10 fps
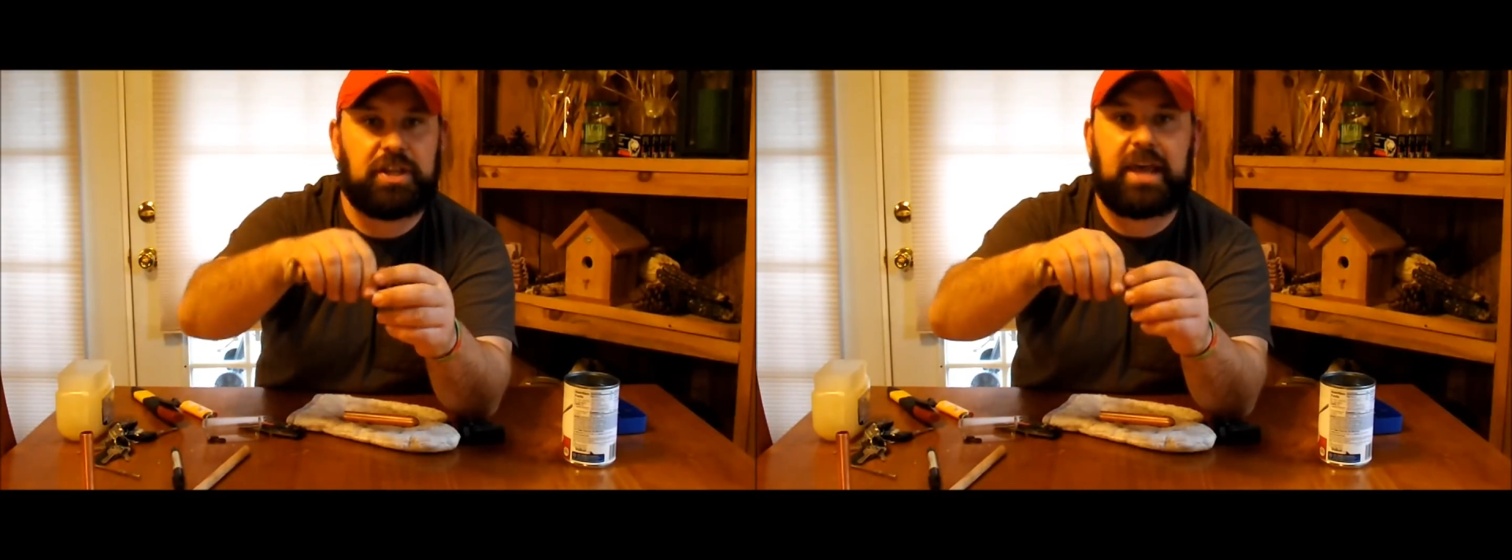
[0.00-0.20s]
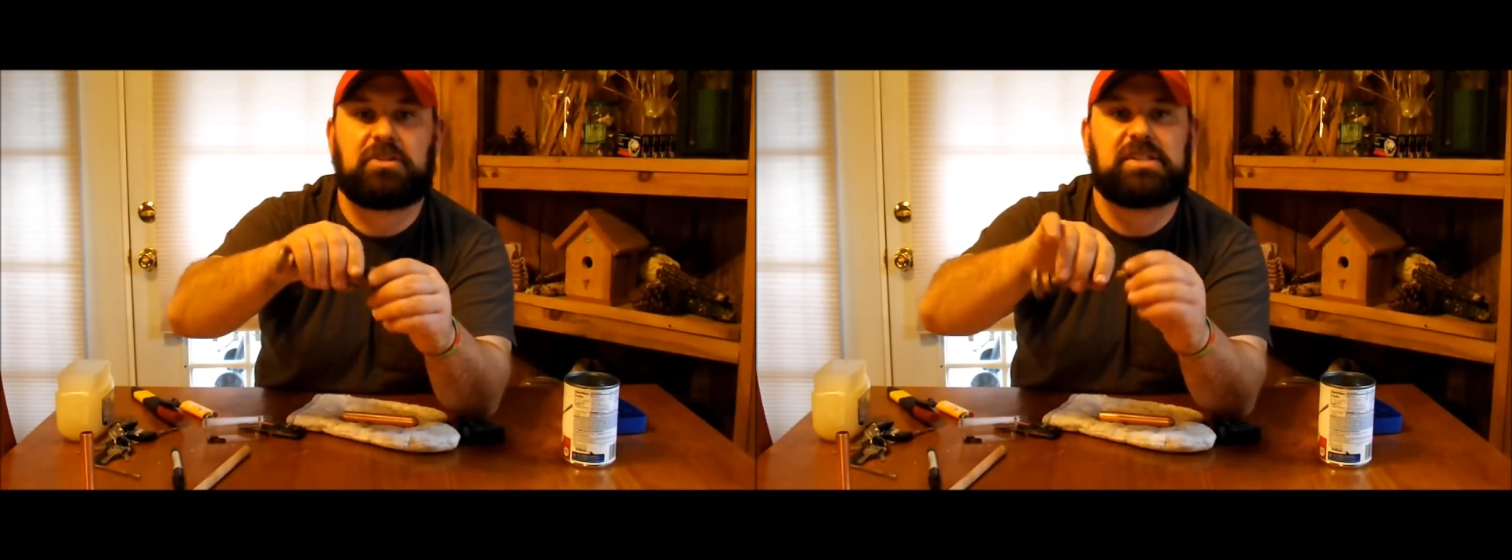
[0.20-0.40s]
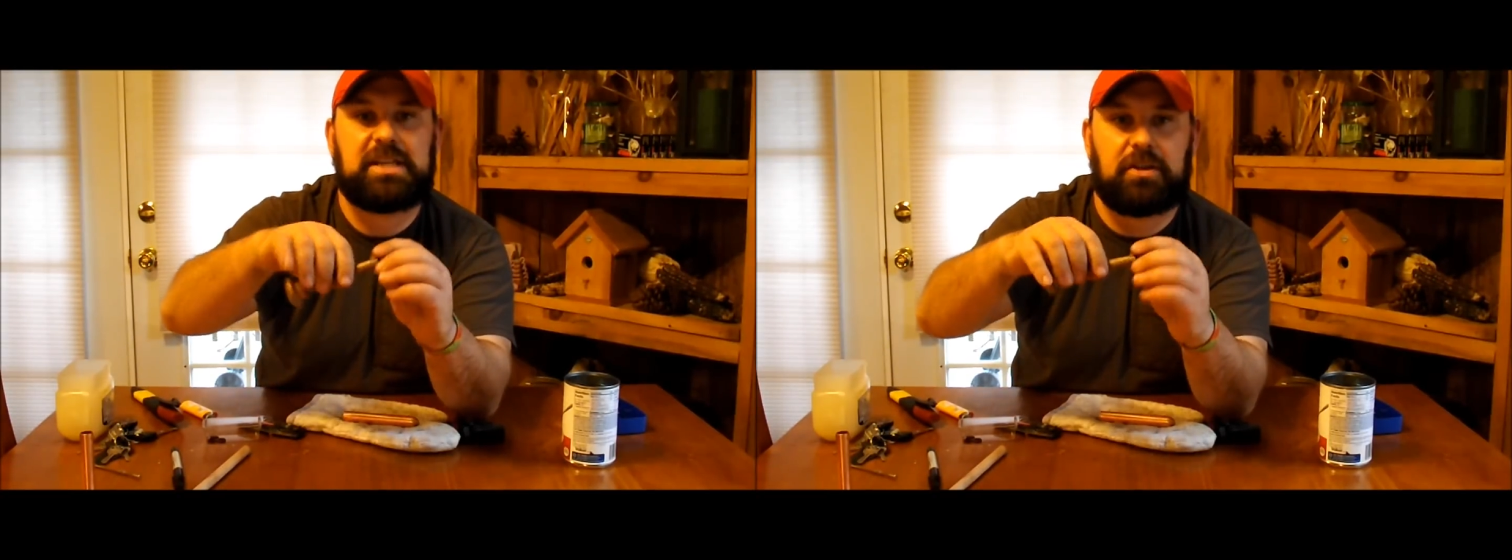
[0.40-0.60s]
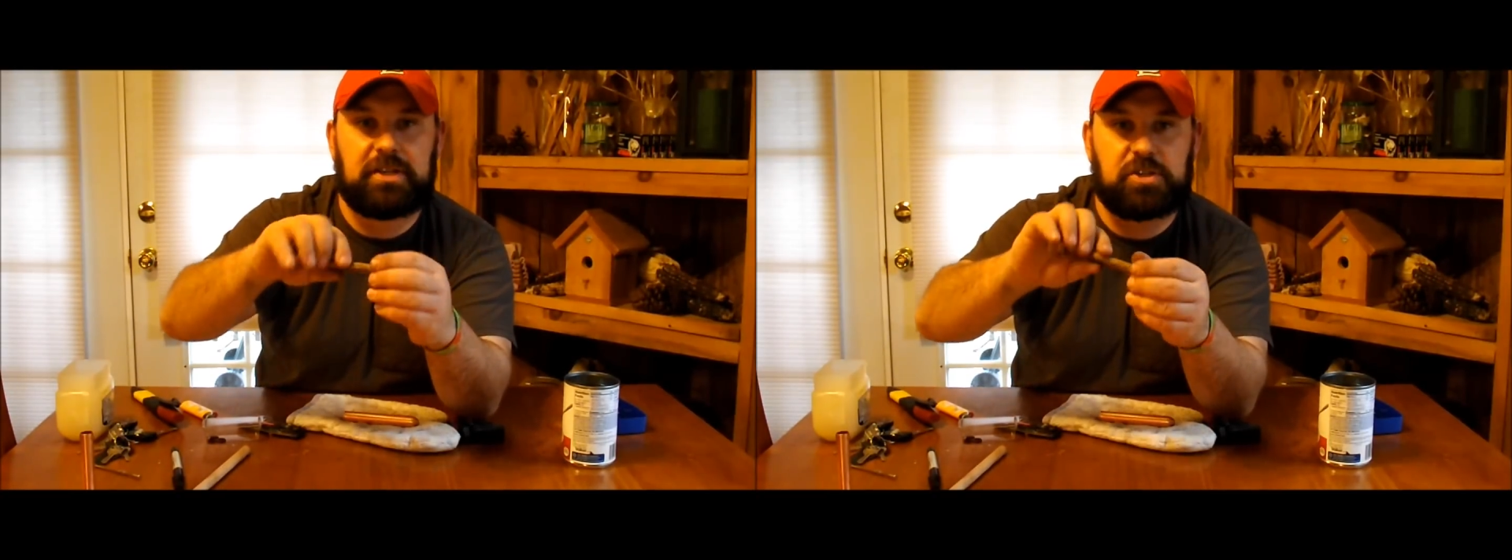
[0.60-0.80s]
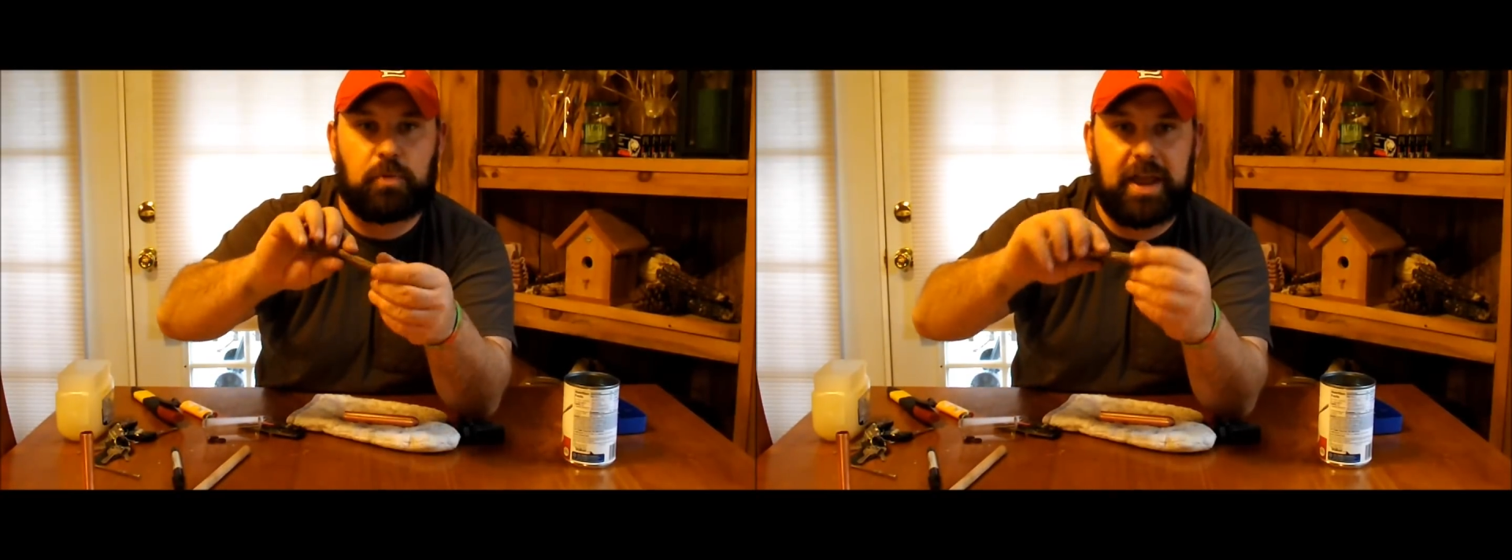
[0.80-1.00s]
That'll seal
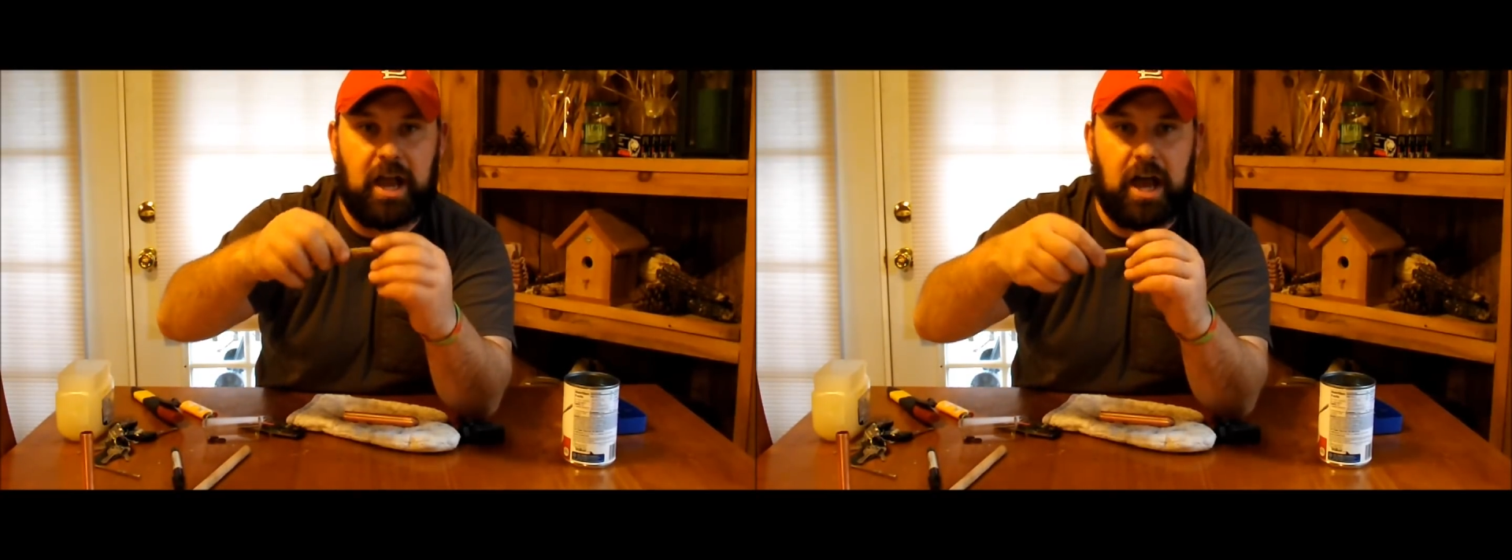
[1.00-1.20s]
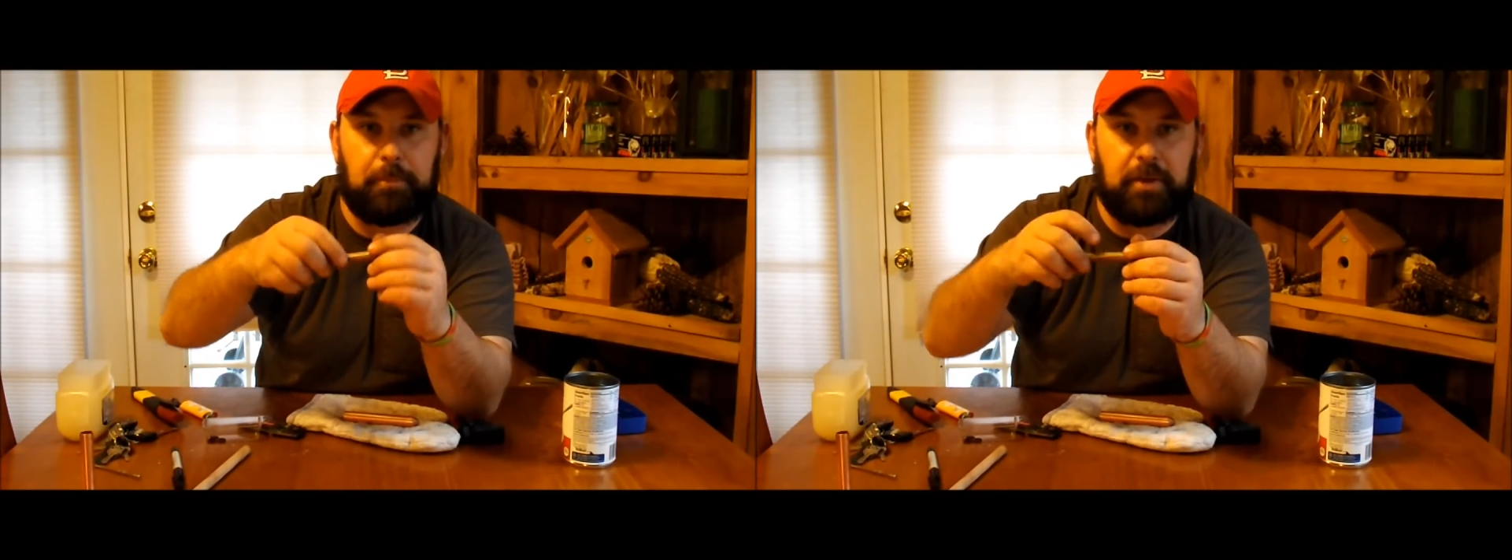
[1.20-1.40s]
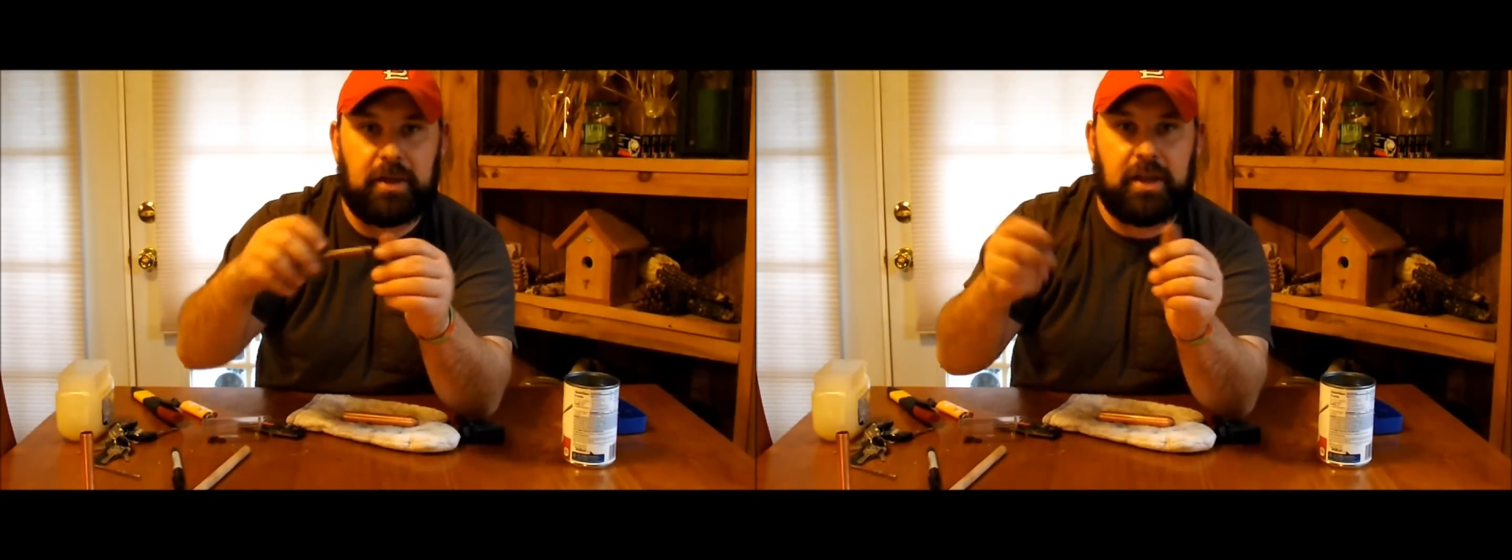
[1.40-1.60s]
this right up,